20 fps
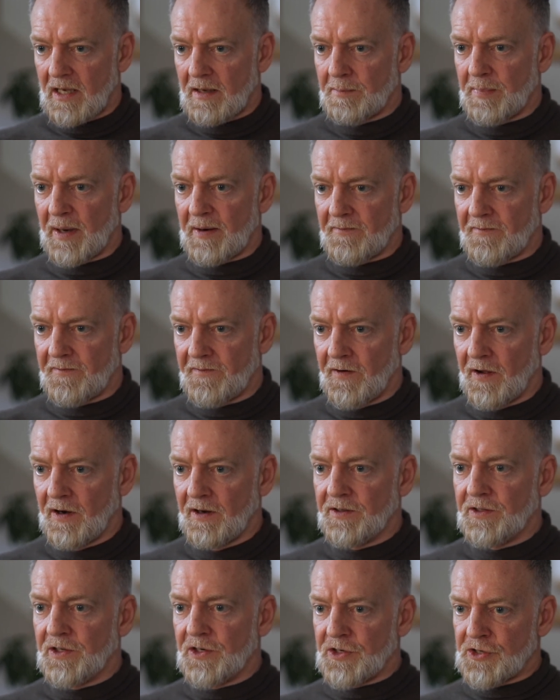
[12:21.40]
but
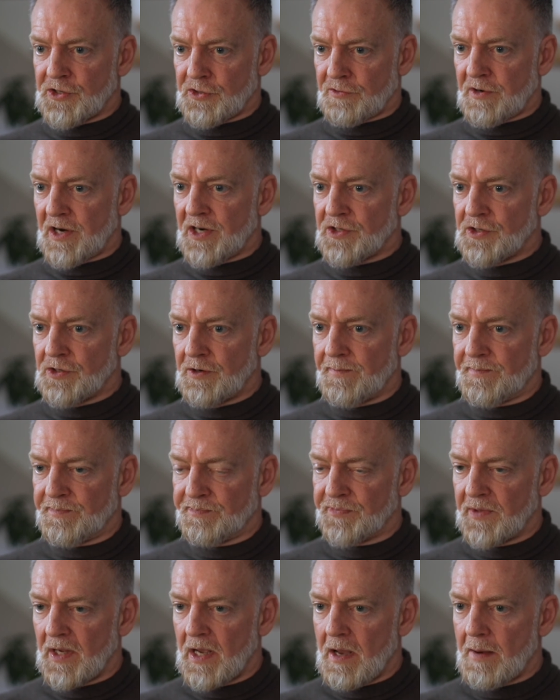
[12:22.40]
follow the distraction
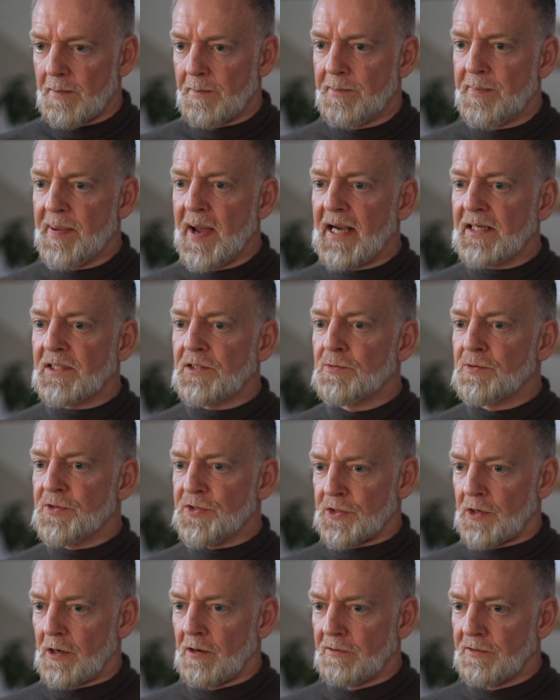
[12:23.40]
back to
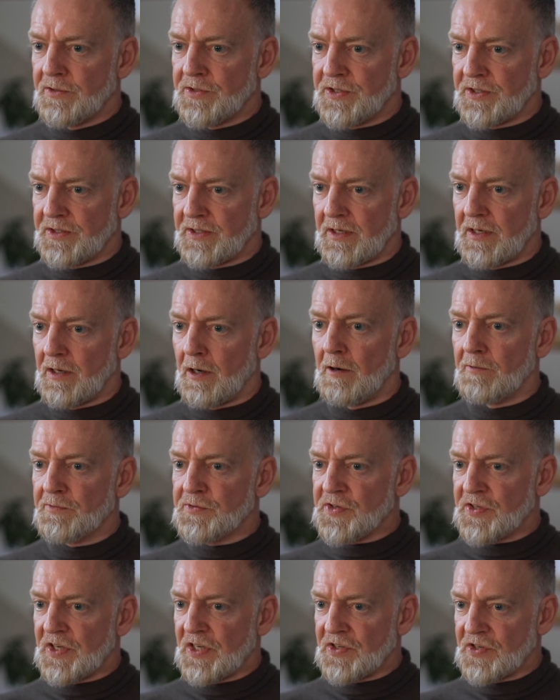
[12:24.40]
its origin of
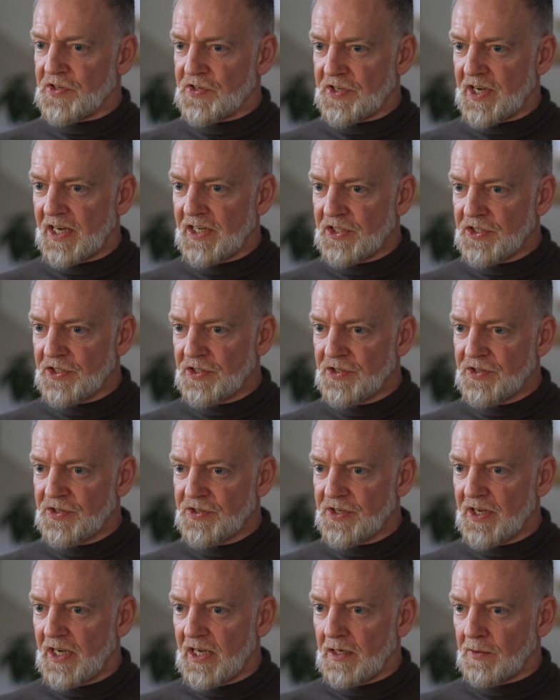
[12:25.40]

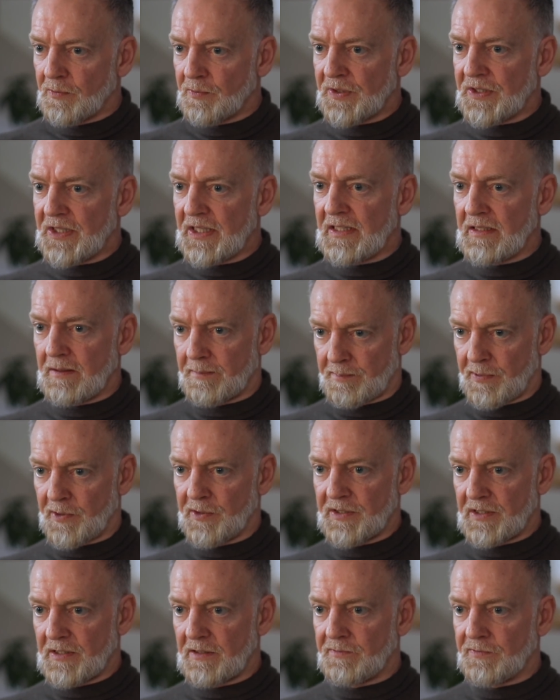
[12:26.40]
sensations within the
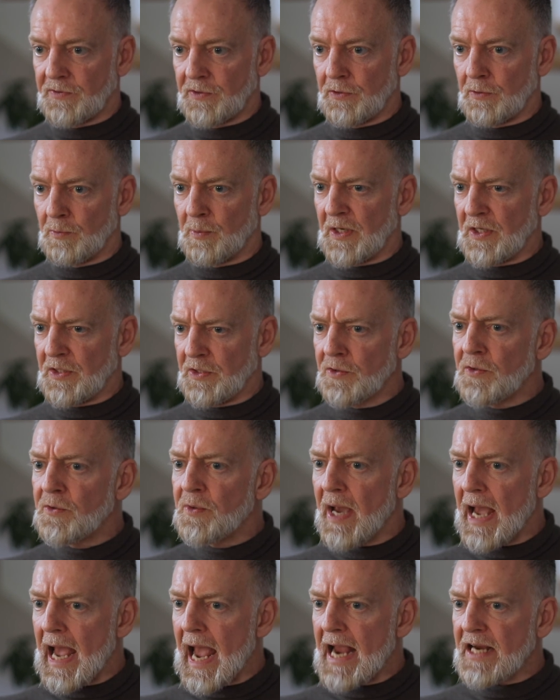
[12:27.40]
body of you, where you
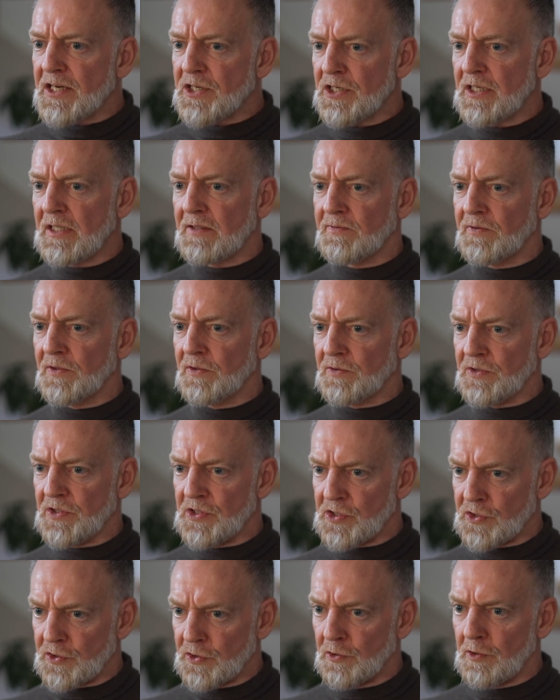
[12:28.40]
actually feel
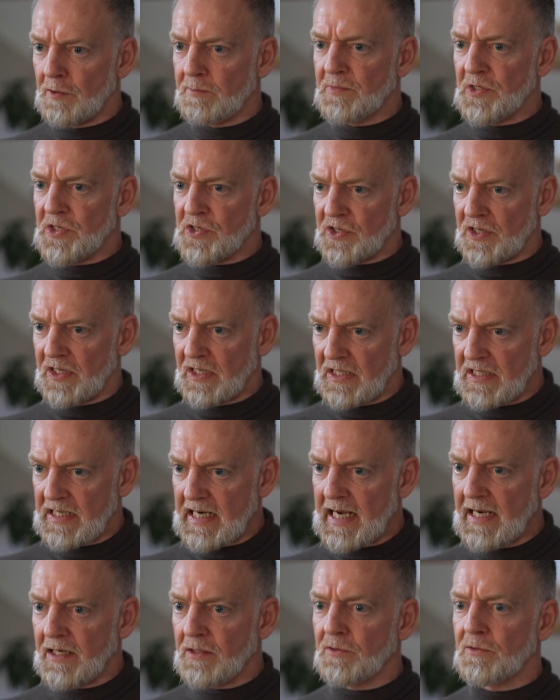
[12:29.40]
disturbed,
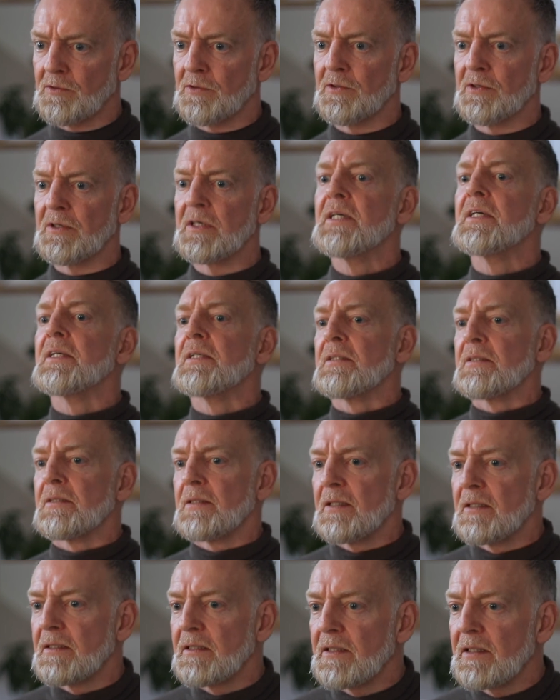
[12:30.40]
discontent, or
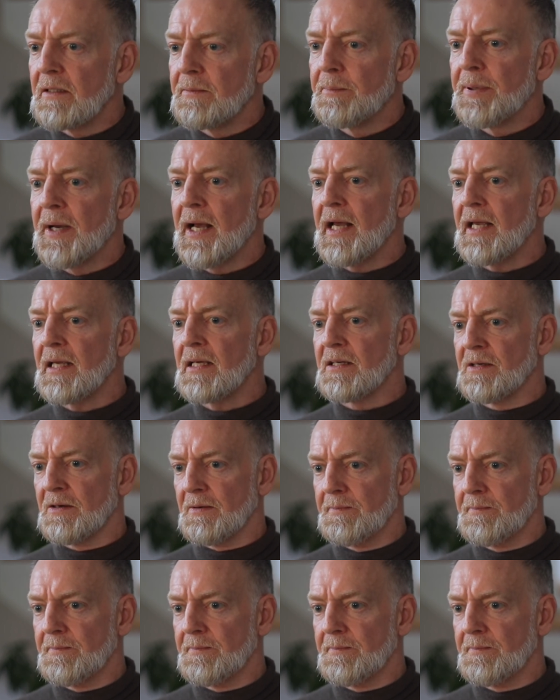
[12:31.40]
in pain.